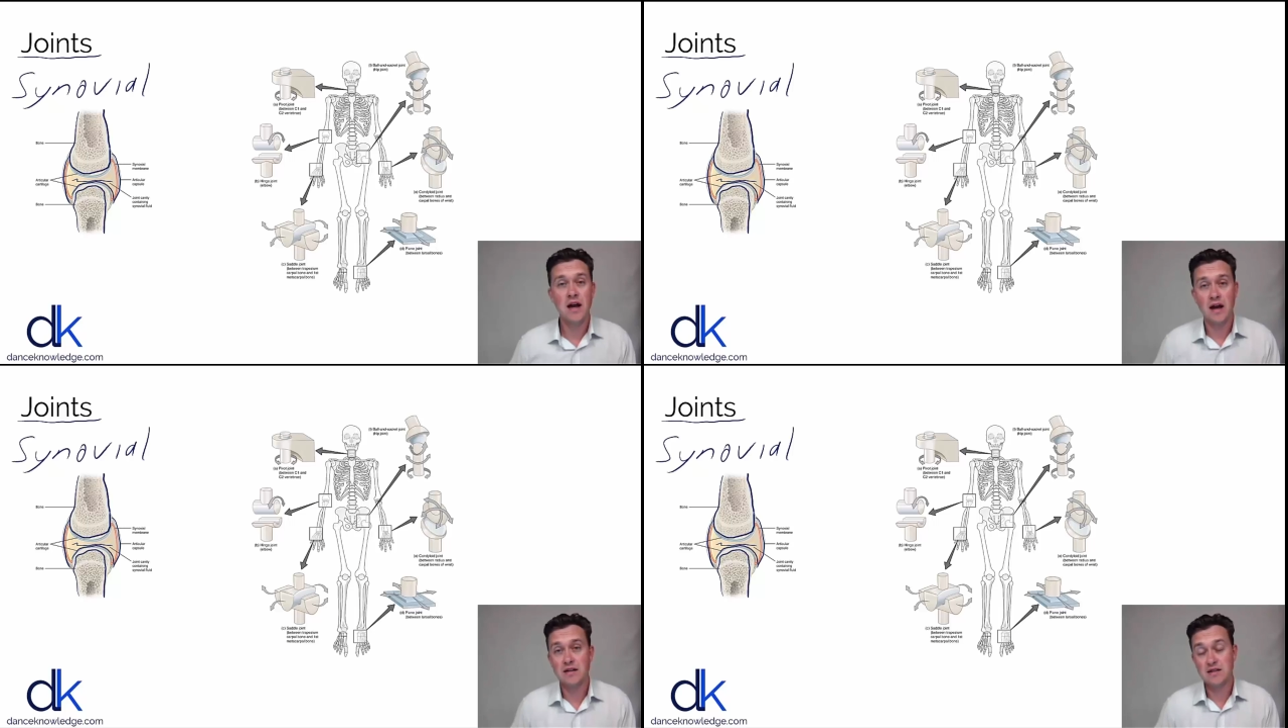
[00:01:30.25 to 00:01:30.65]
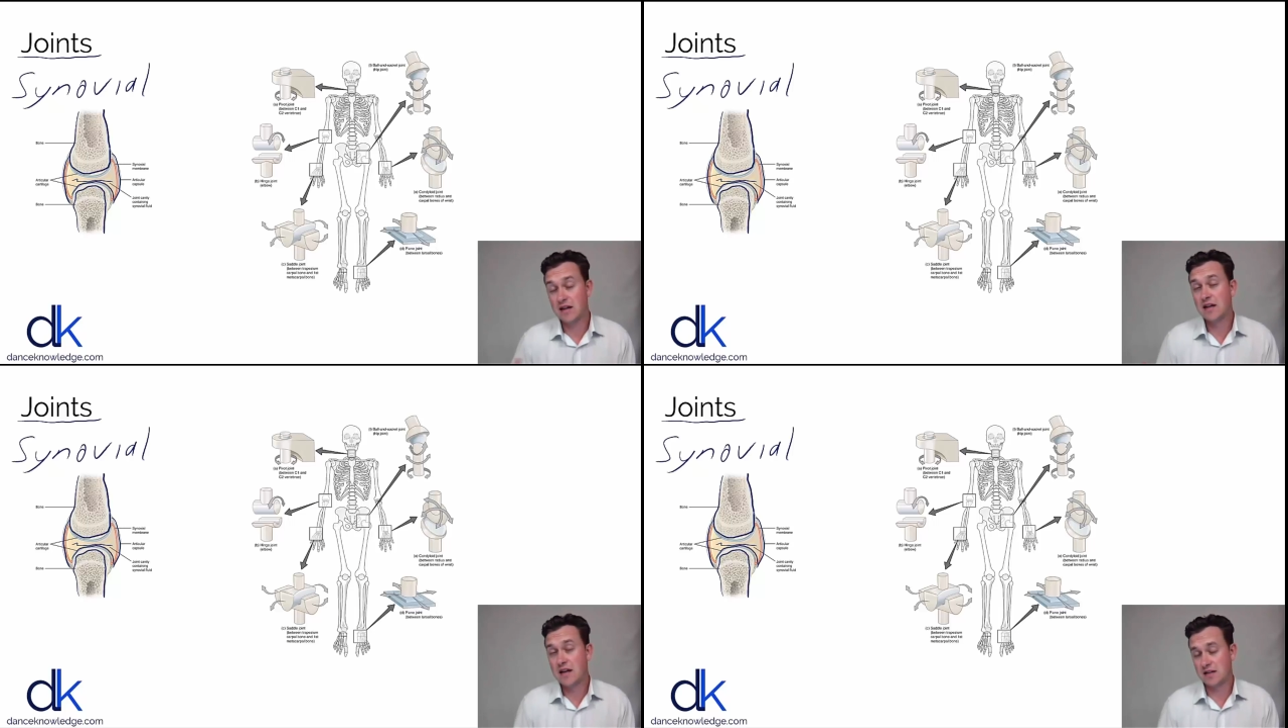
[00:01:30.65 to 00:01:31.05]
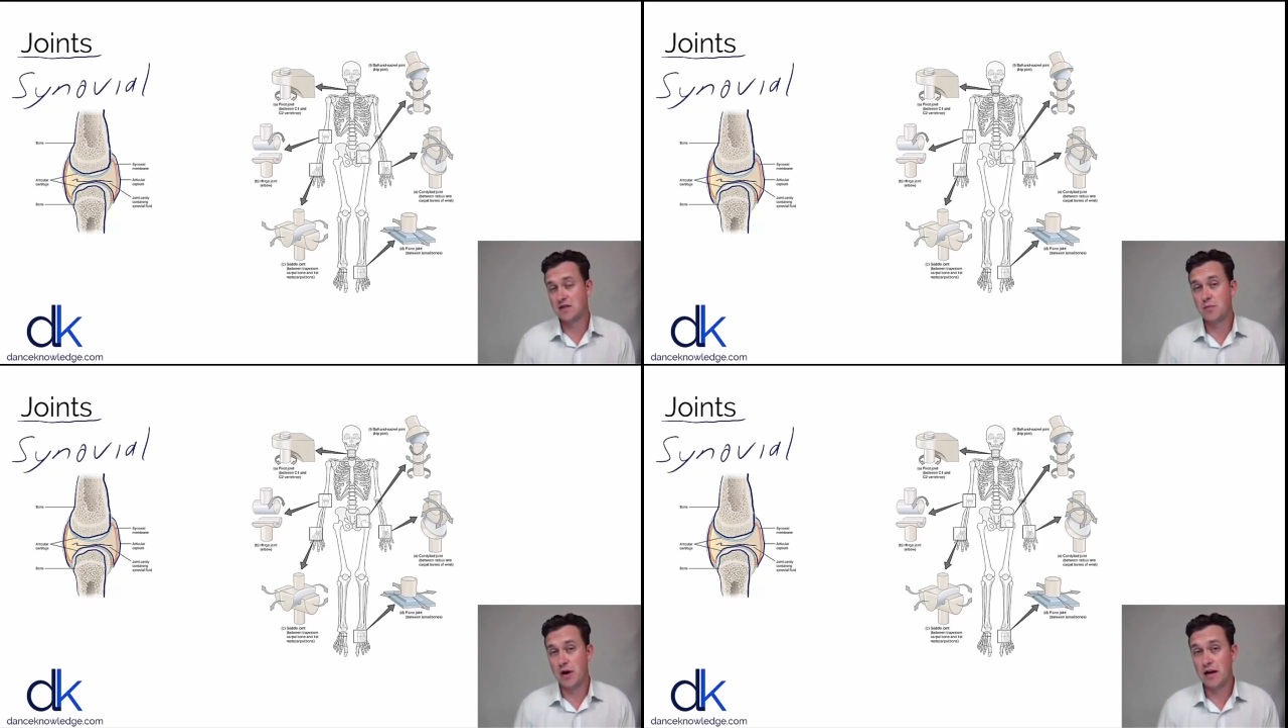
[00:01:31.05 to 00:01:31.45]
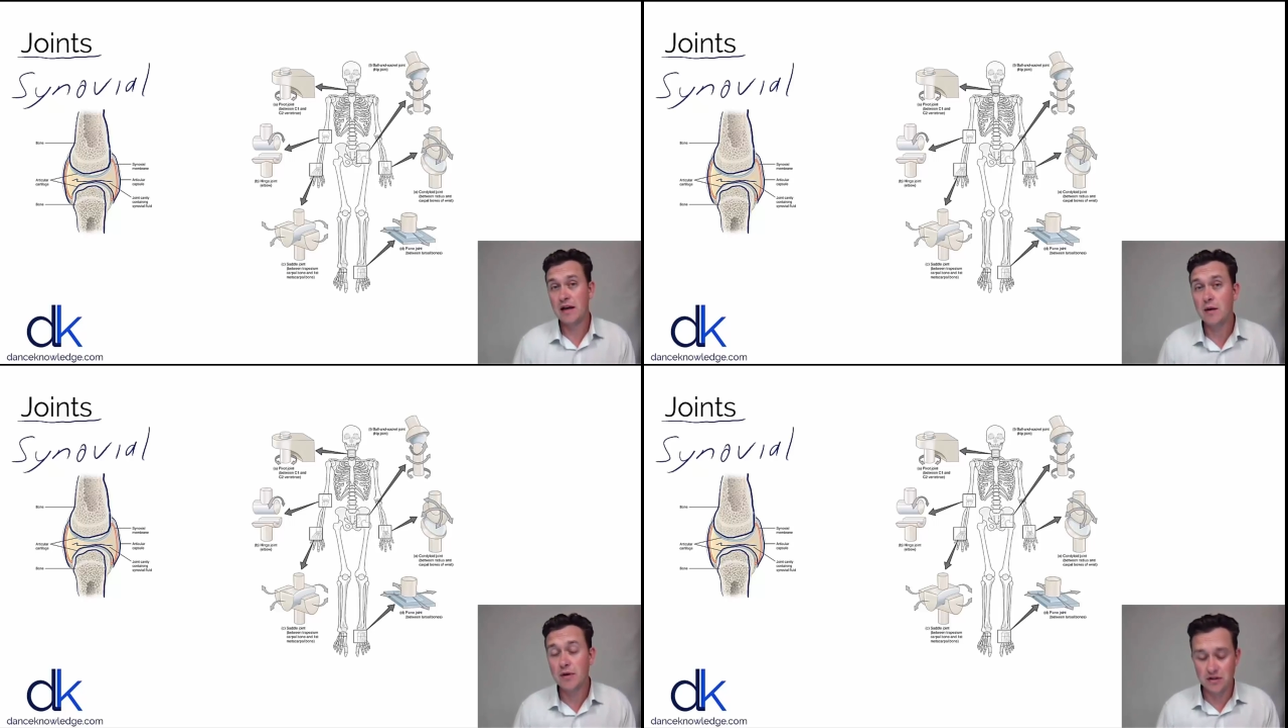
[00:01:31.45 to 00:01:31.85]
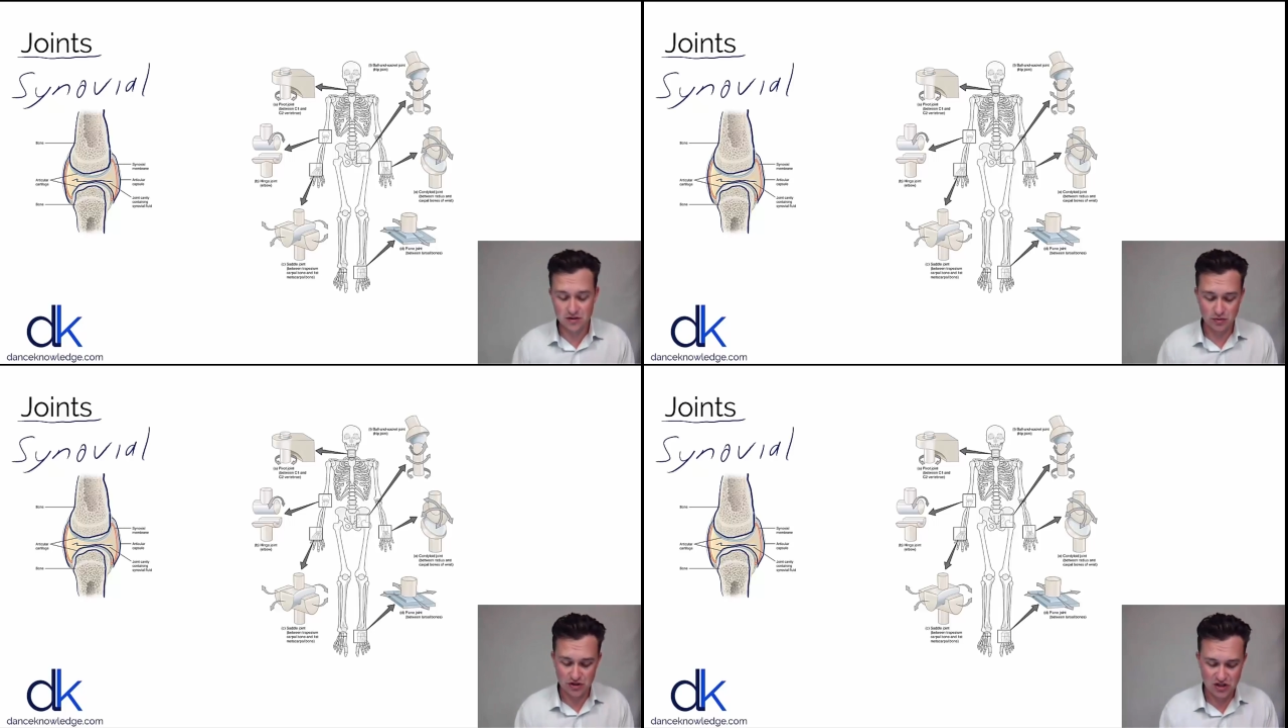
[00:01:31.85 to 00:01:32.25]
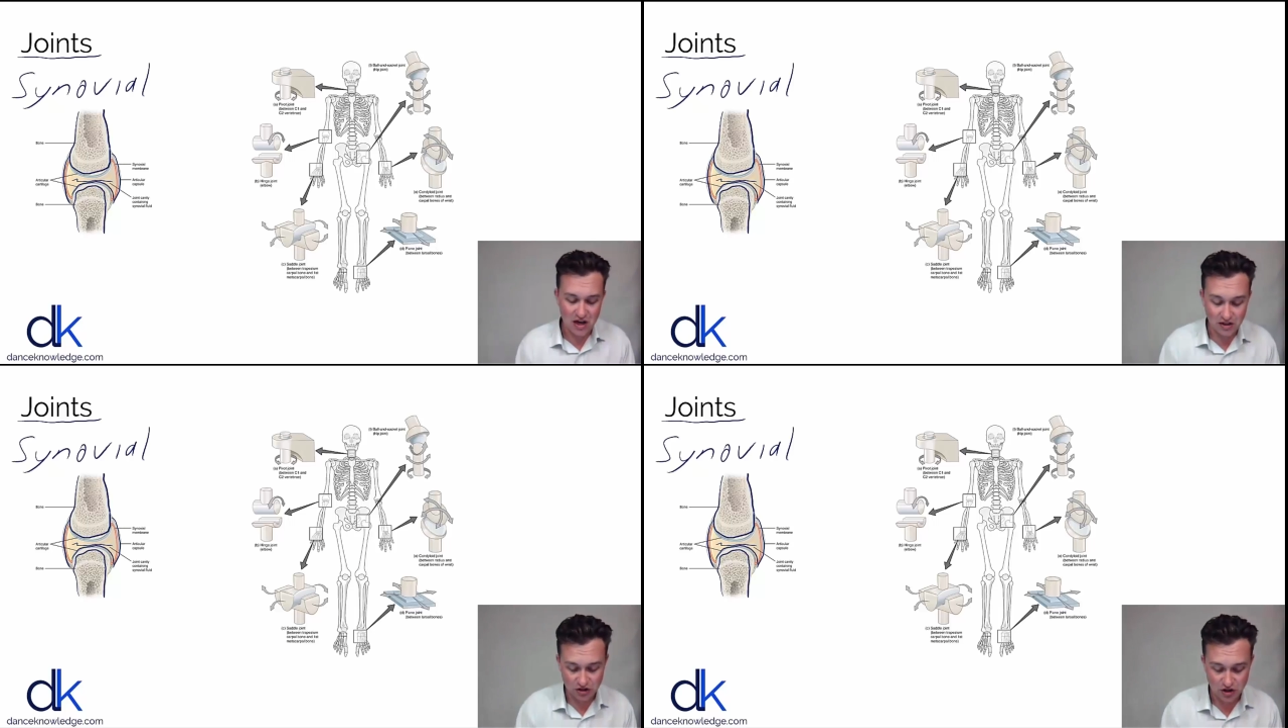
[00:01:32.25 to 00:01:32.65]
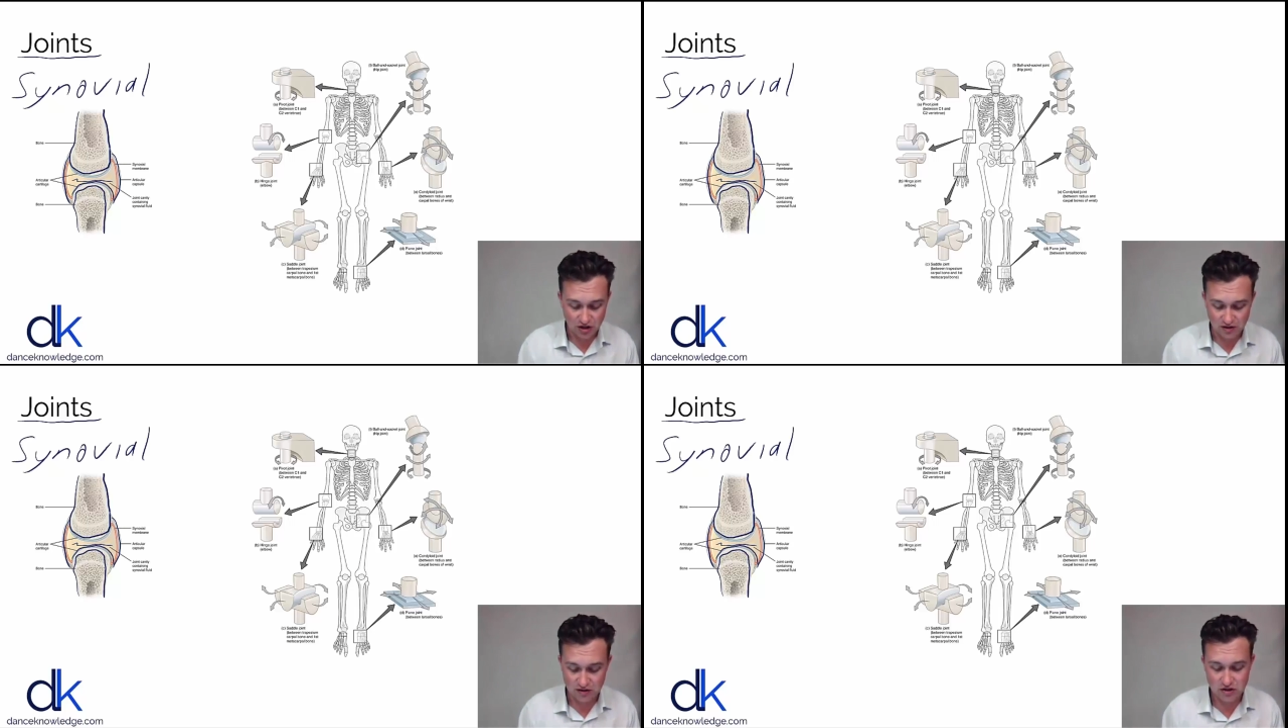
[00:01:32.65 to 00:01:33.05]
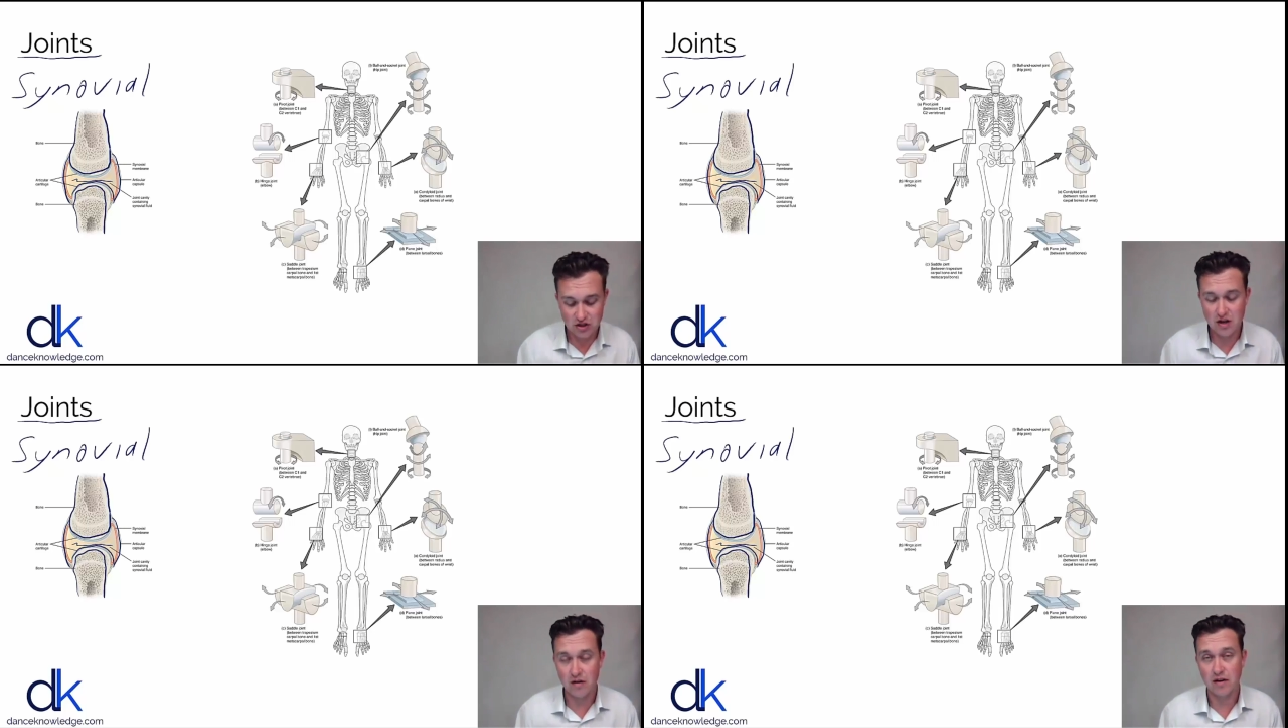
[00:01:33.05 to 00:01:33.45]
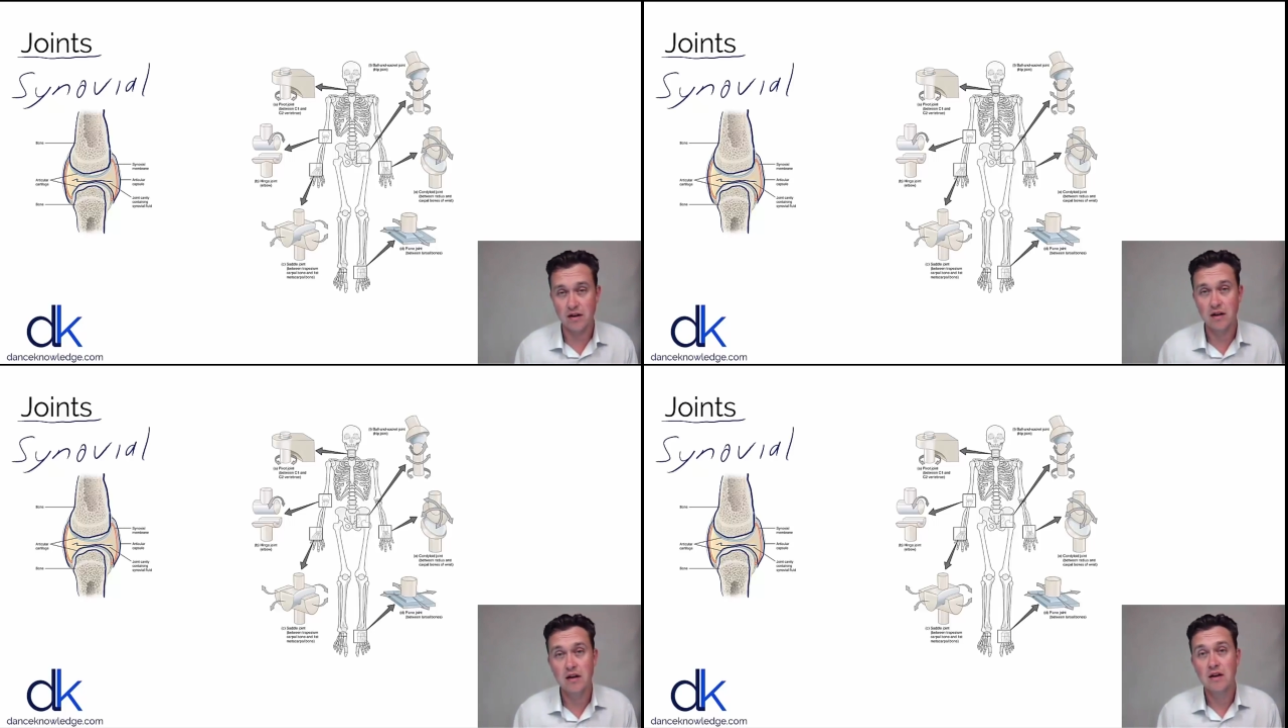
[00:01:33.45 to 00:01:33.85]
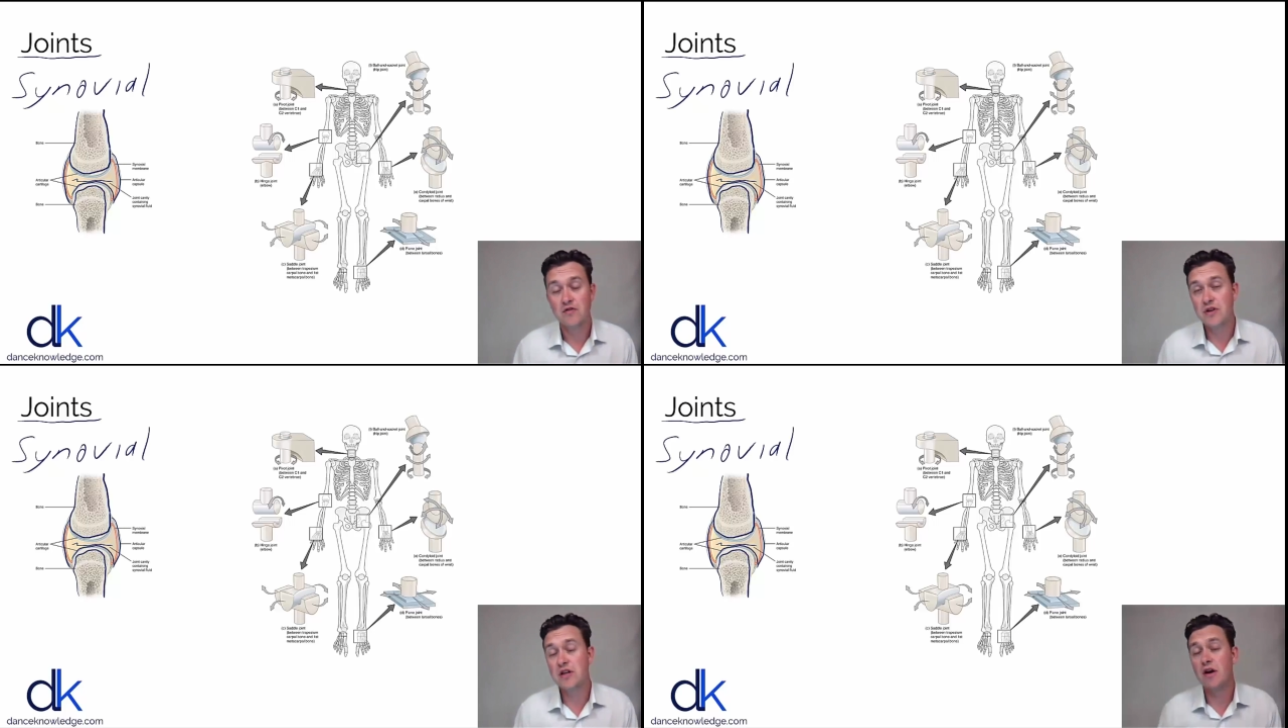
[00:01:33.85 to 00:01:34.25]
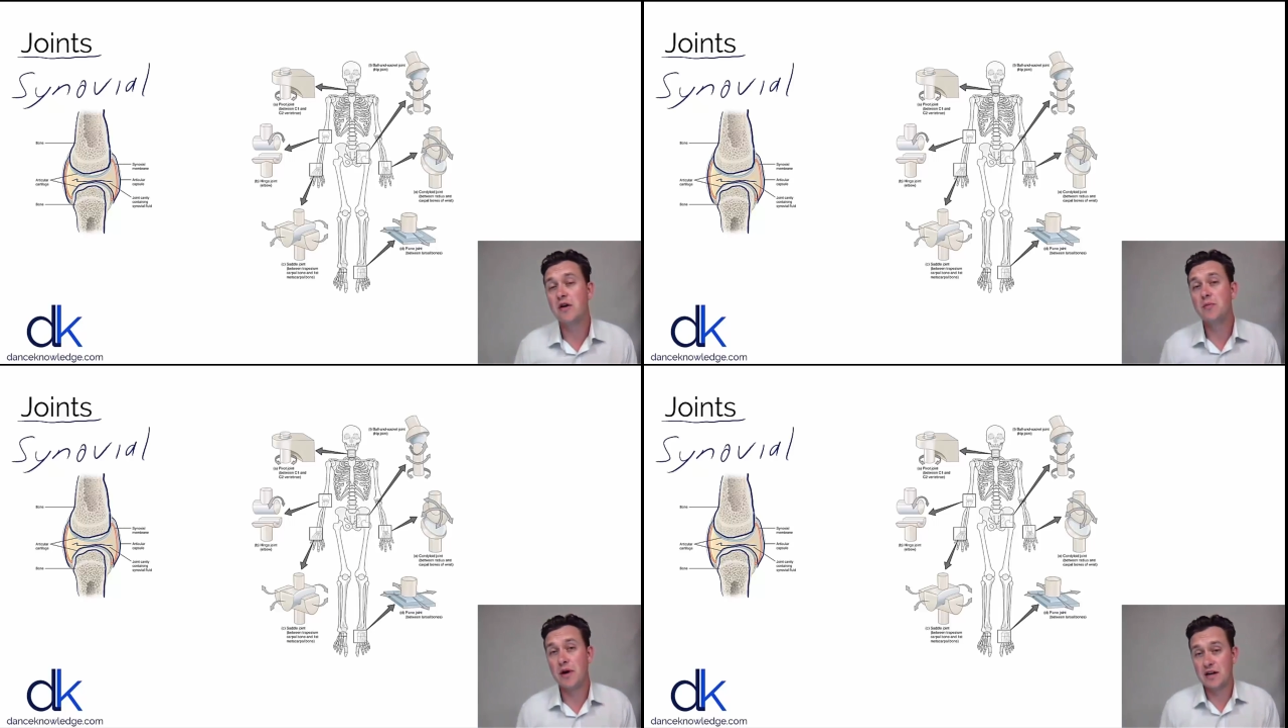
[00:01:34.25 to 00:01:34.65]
And they're connected by ligaments, which aren't shown in this generic video,